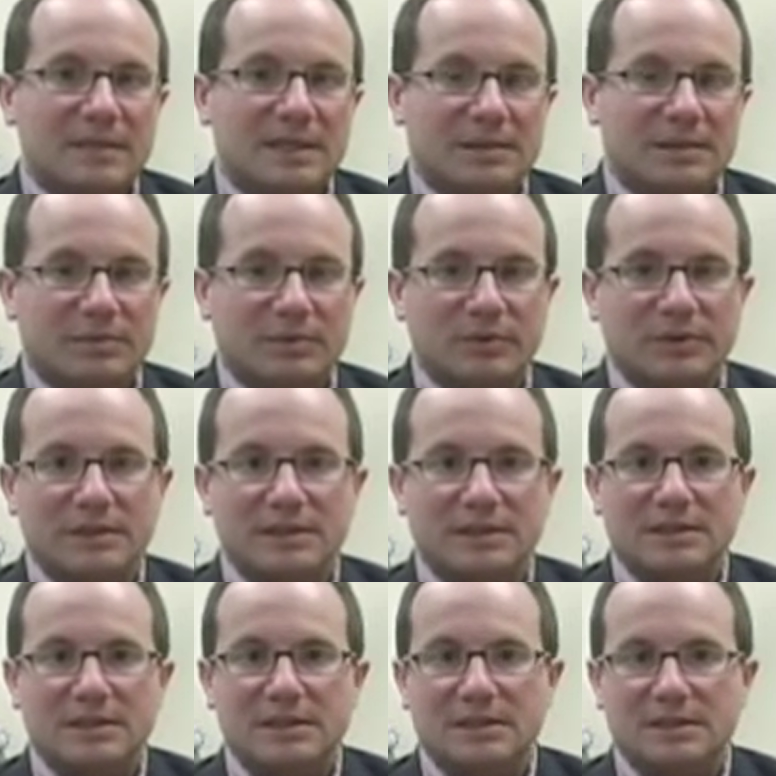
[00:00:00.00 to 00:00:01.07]
It's
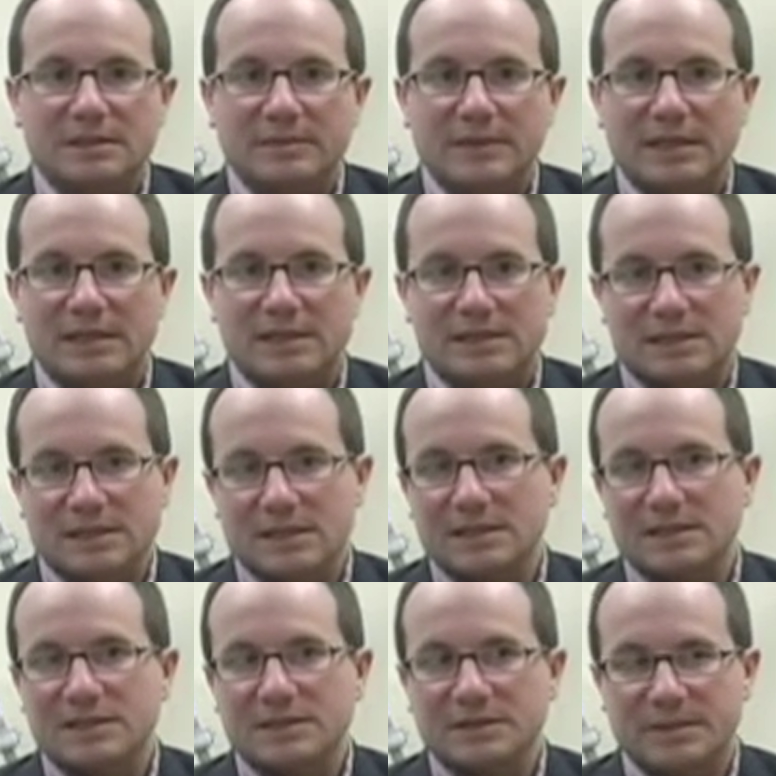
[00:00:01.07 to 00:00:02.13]
important to make a
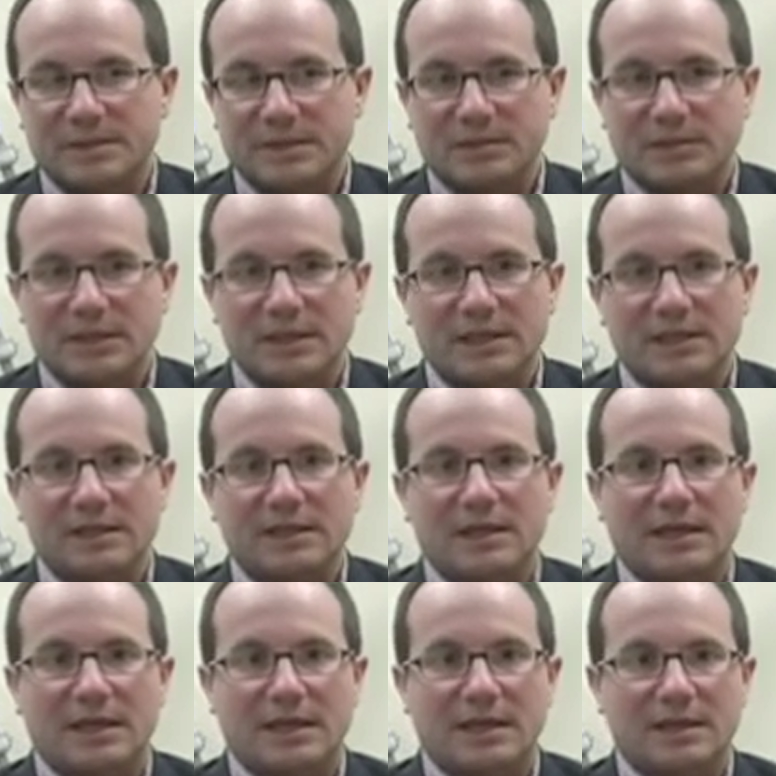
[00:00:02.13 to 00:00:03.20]
distinction between
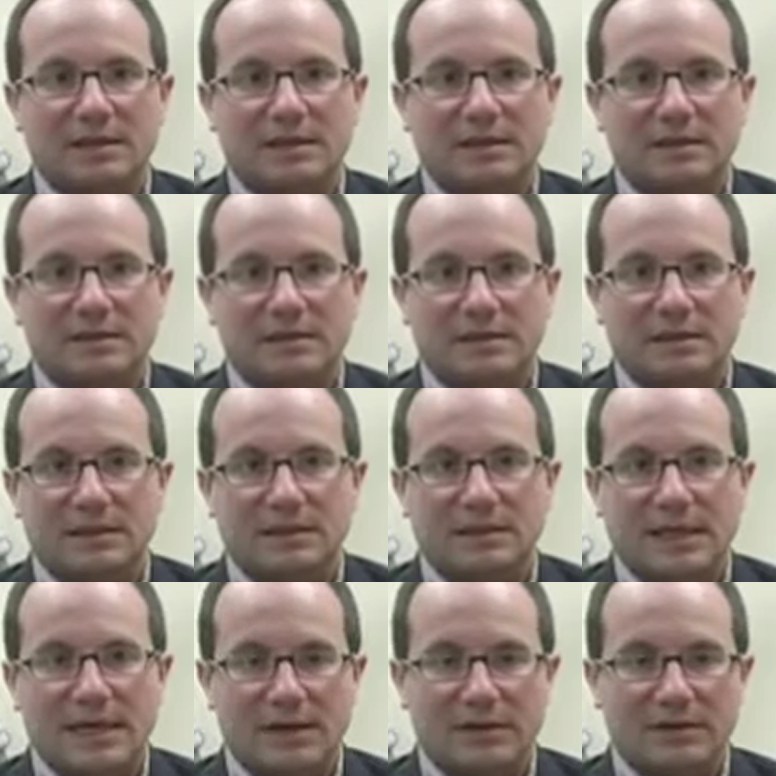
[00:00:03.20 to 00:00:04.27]

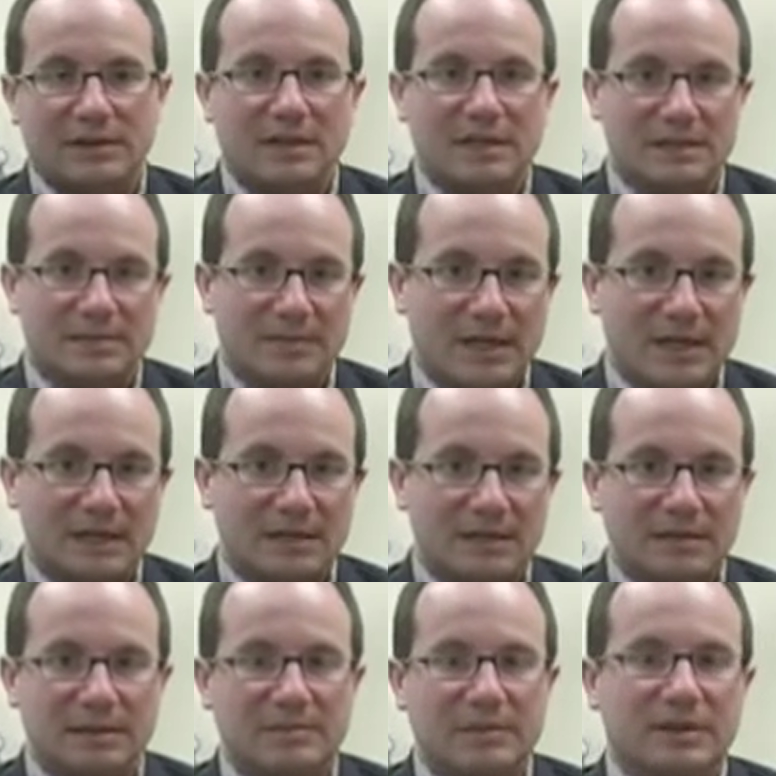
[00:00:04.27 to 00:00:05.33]
the outer cosmetic
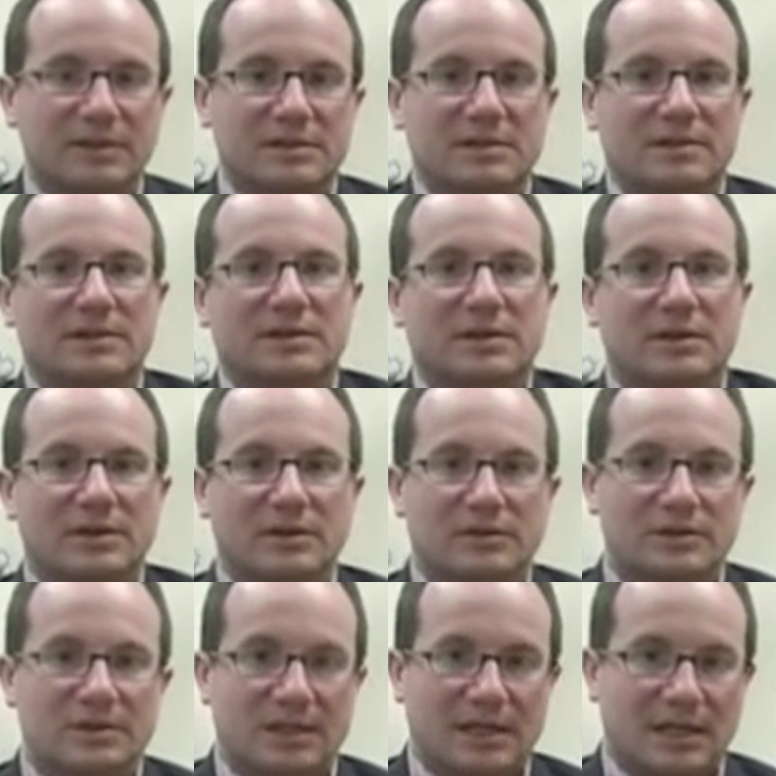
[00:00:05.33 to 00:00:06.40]
appearance of the
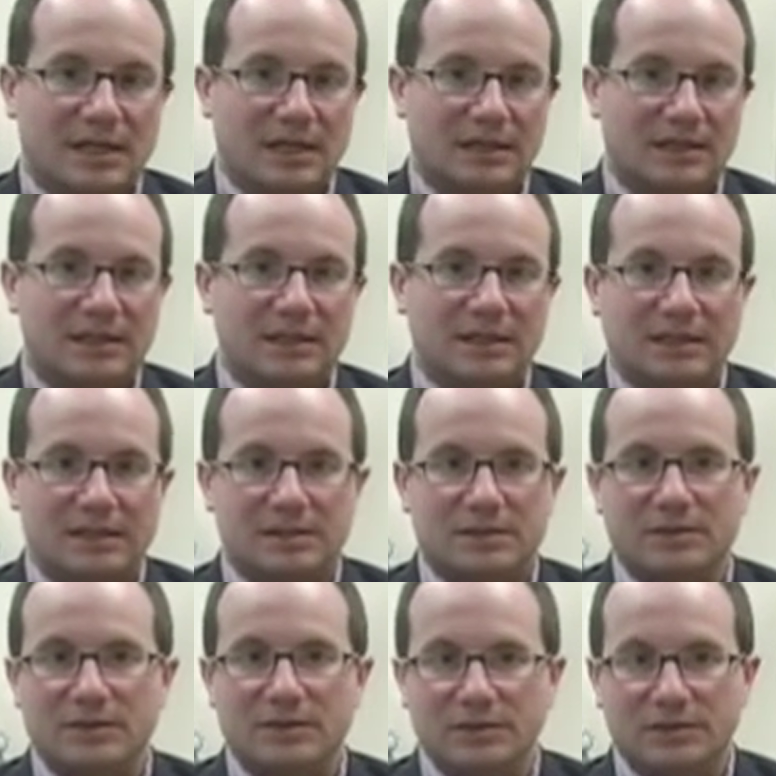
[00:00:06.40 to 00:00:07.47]
nose and the
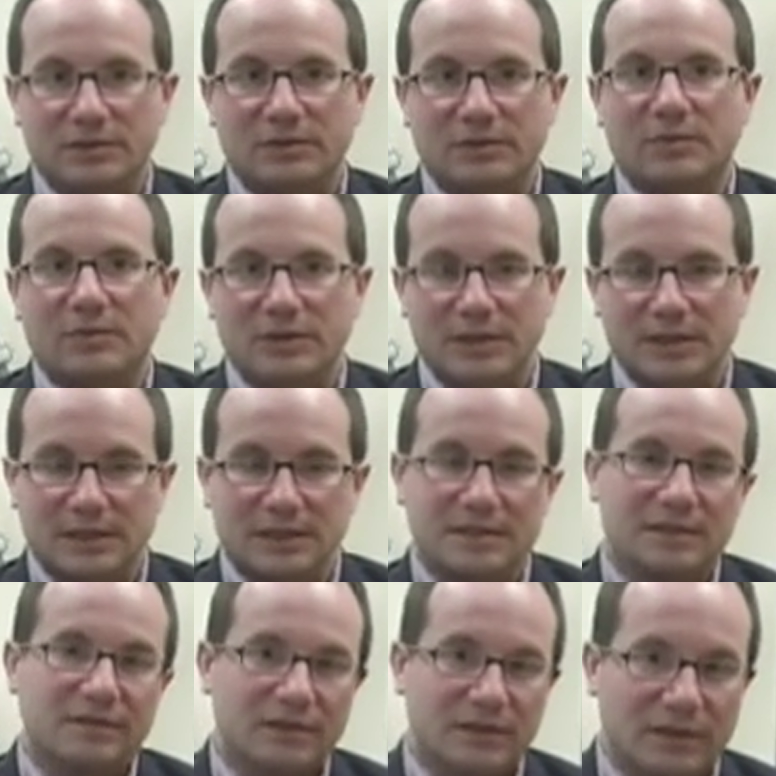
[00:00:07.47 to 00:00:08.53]
internal
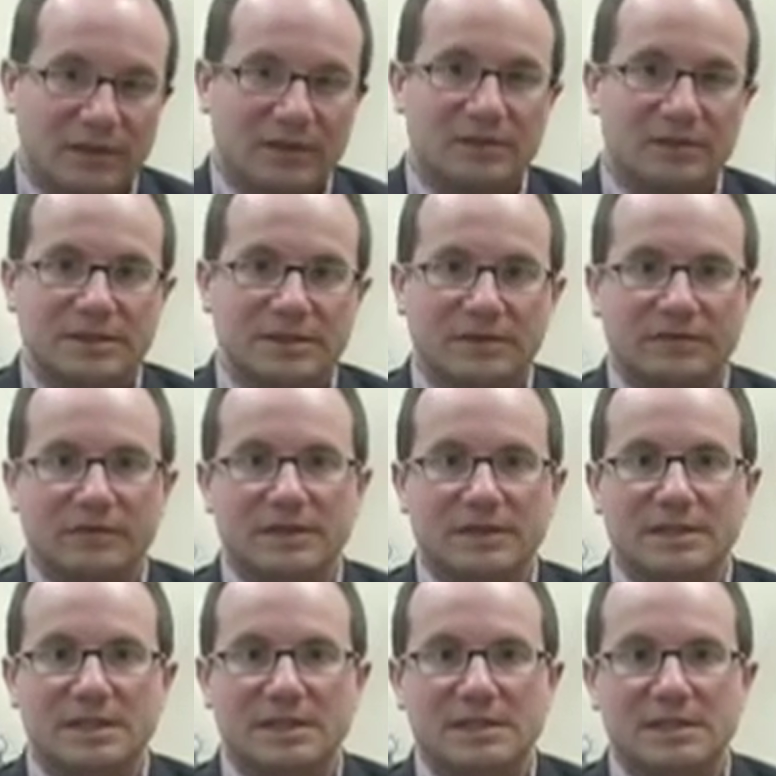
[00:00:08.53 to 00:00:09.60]
workings of the nose. So for
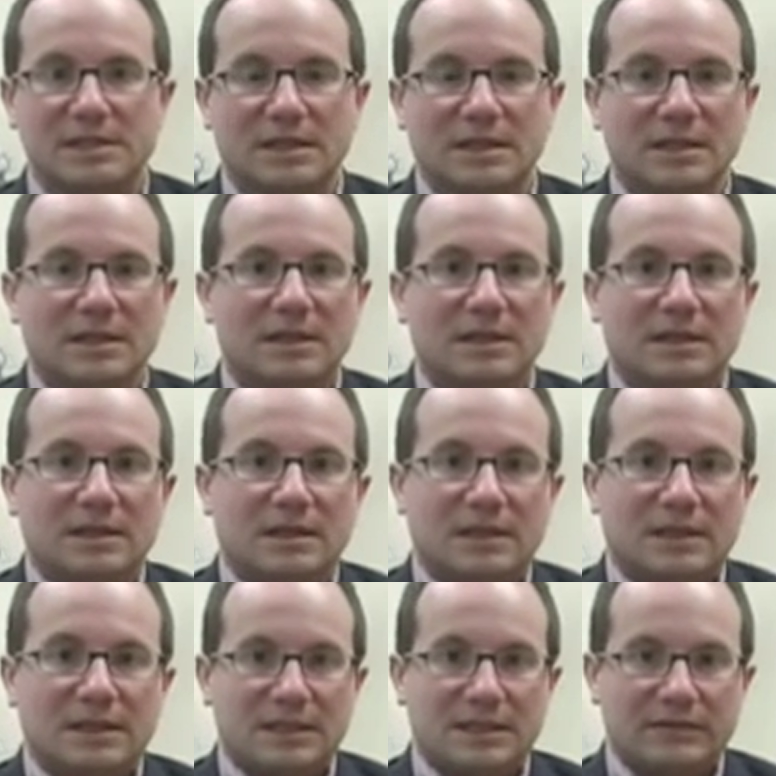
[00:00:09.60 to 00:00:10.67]
instance,
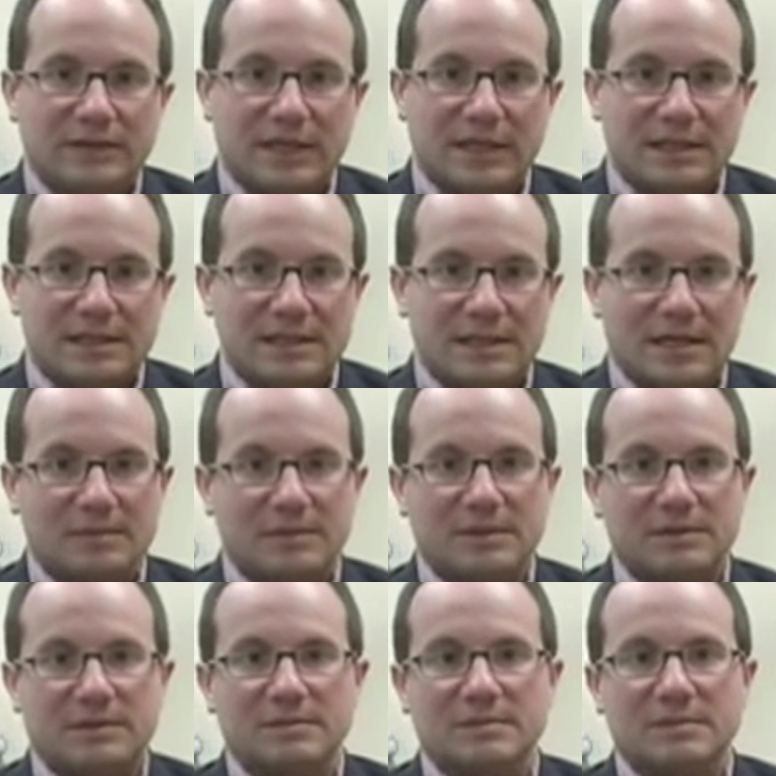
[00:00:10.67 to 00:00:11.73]
deviated
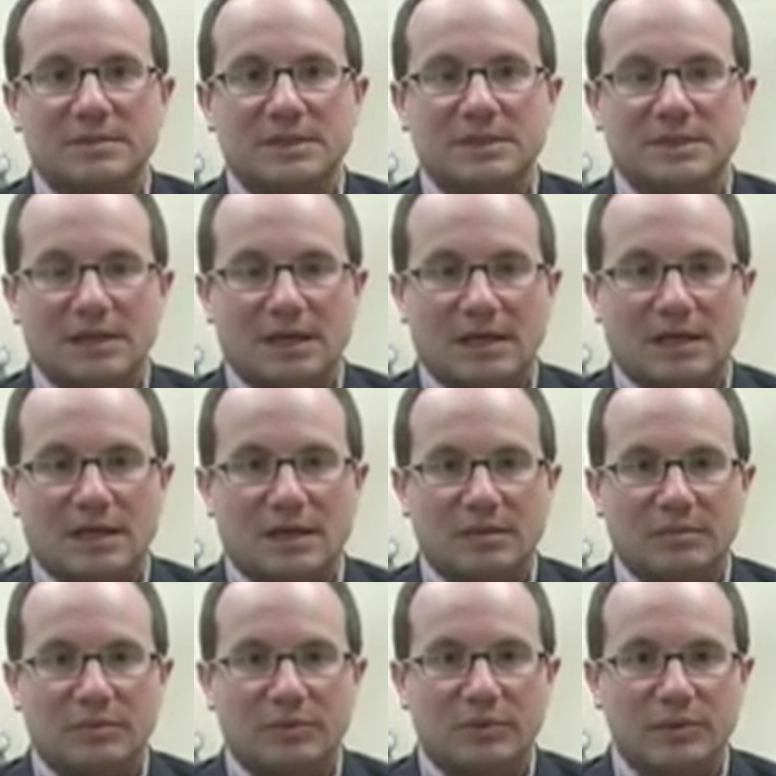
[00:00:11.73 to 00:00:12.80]
septums,
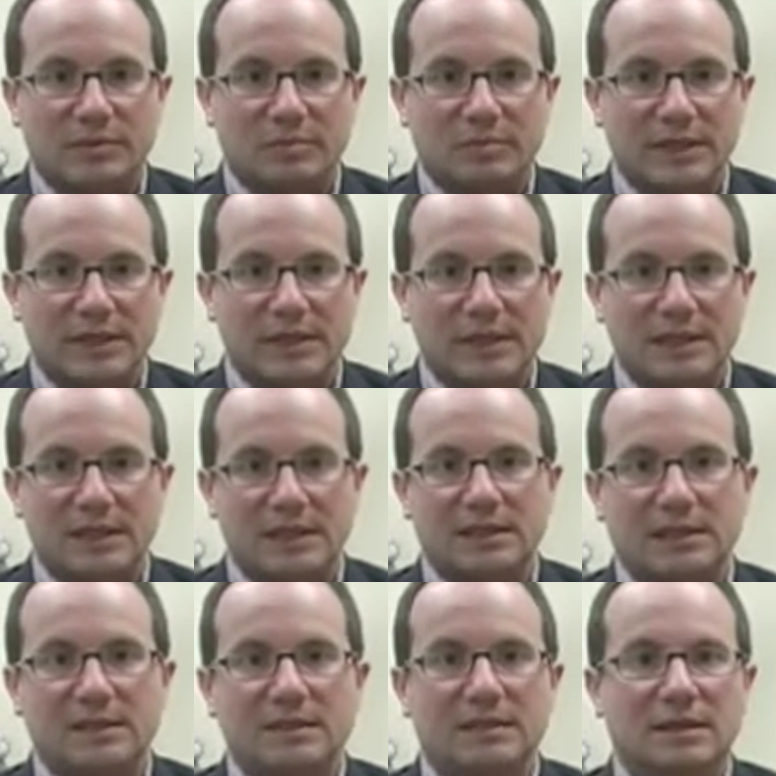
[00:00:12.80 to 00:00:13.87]
poor
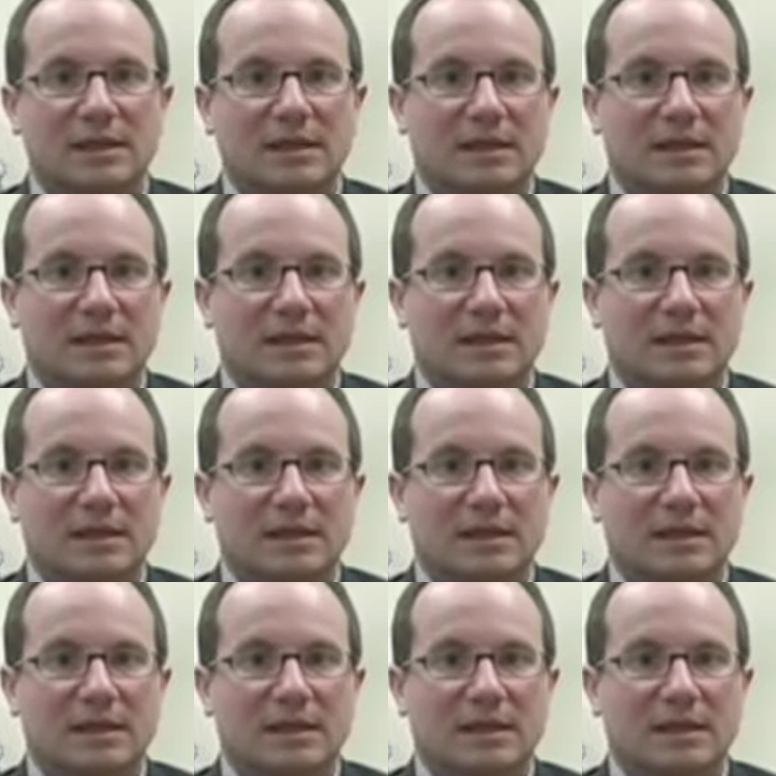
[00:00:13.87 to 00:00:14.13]
breathing,